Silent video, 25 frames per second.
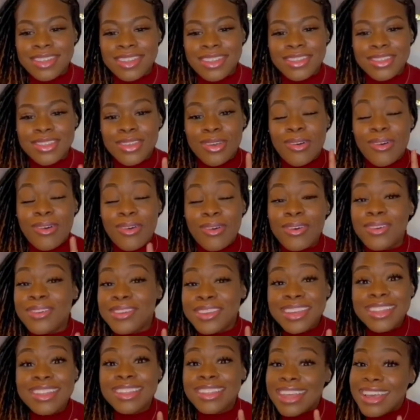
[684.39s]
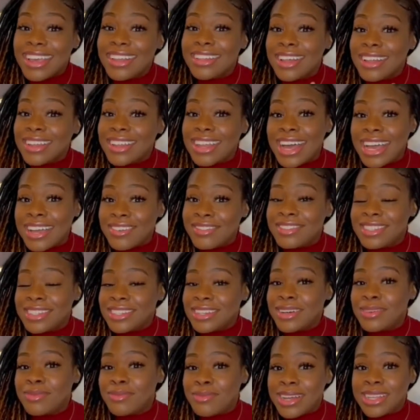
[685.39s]
the only thing that livens
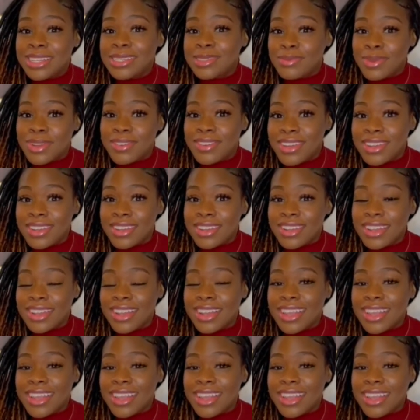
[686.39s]
up my spirit